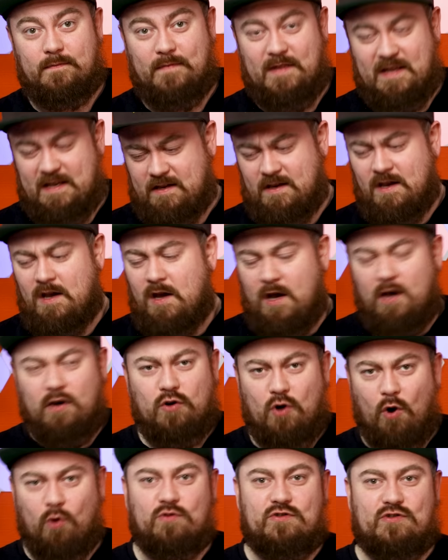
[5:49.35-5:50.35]
The
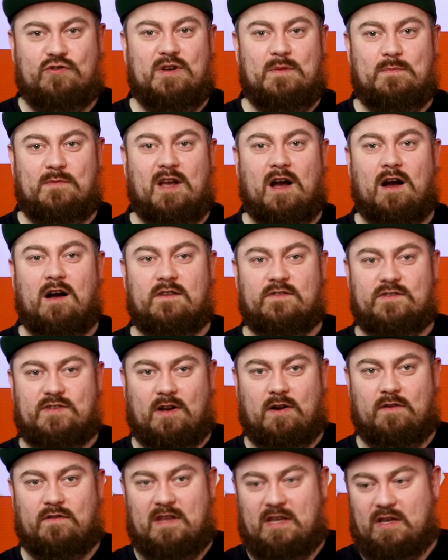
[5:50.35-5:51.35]
Coldstream Guards
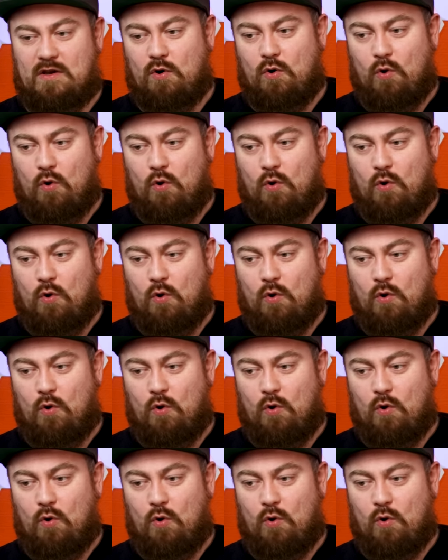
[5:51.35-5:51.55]
are the